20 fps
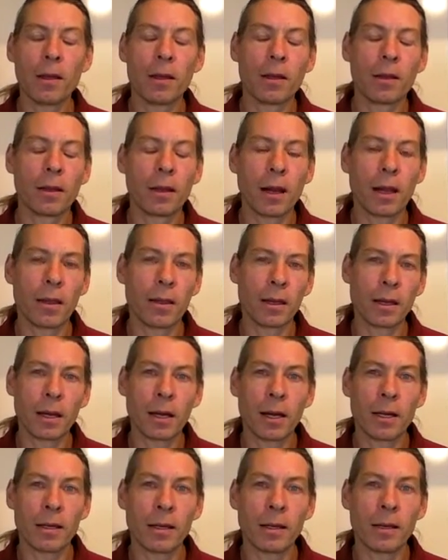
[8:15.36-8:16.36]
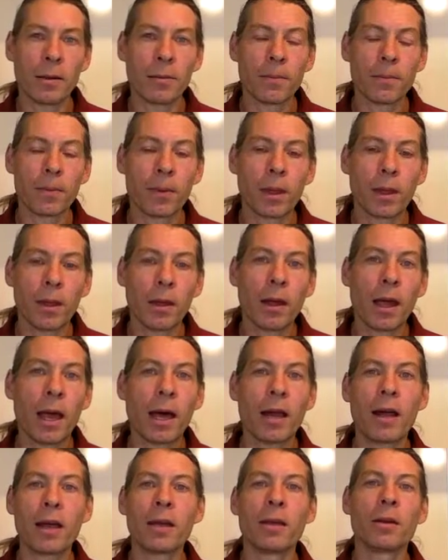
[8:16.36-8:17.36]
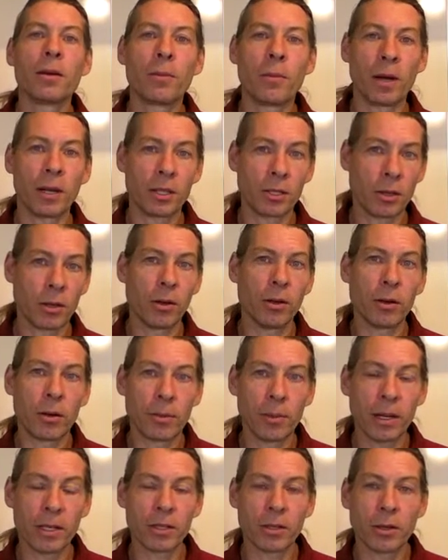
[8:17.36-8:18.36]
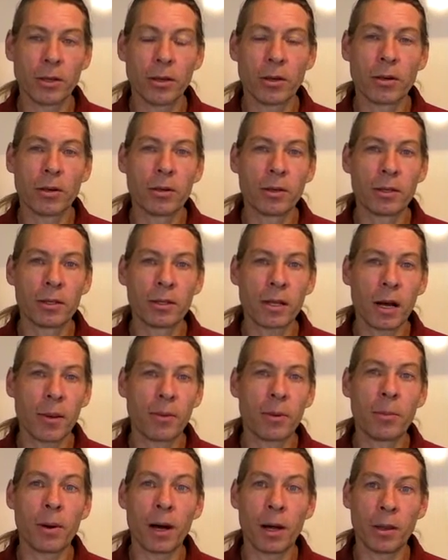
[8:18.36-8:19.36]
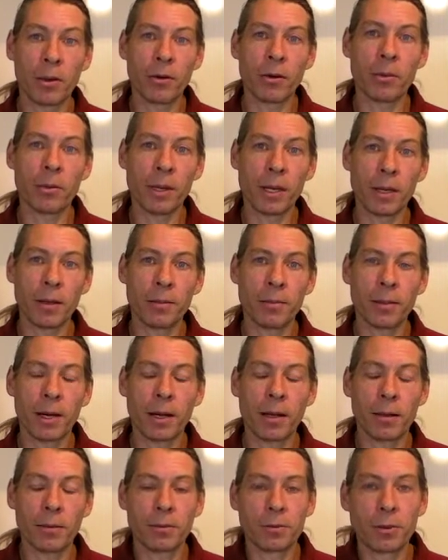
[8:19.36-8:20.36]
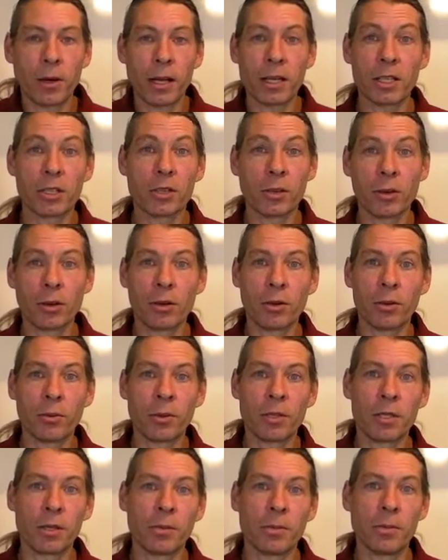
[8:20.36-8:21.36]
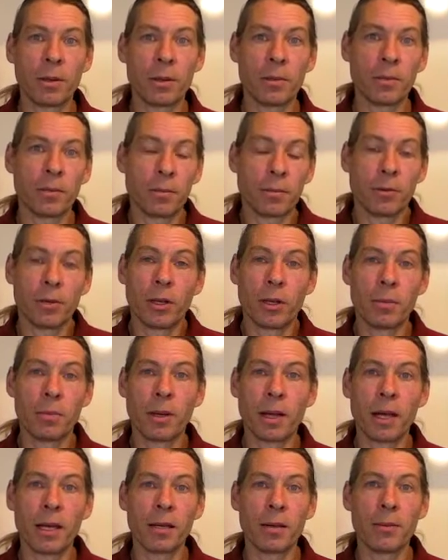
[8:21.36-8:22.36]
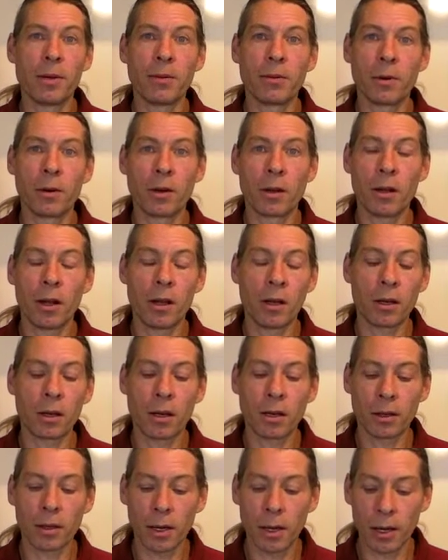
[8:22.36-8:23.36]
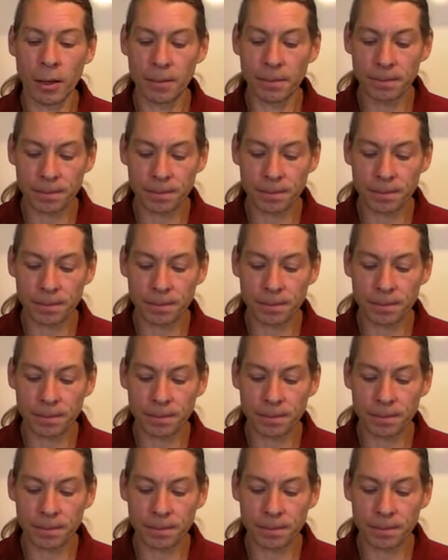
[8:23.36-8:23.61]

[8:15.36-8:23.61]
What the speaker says: that I think I need. And I healed my shoulder. My shoulder stopped bothering me, that right shoulder, which had been really plaguing me for a long, long time.